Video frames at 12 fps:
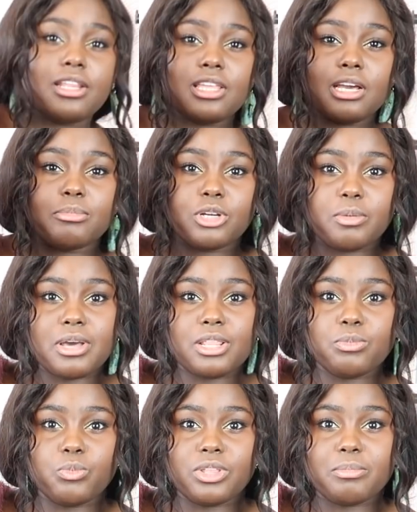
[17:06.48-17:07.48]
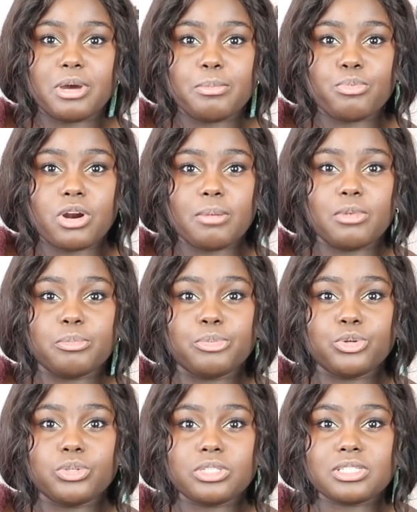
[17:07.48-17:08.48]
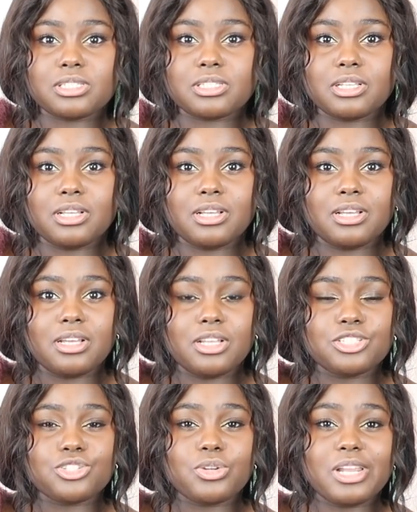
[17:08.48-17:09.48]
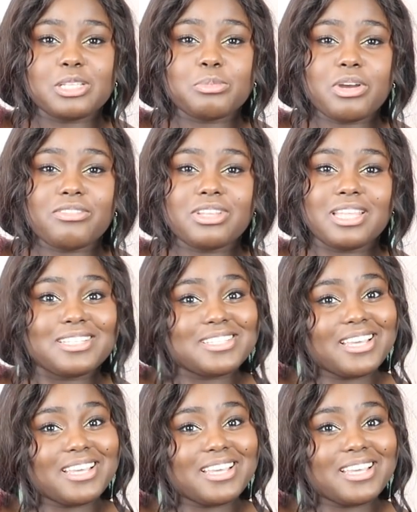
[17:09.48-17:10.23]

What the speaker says: I think I'm going to pair them with my Primark boots. So let's put everything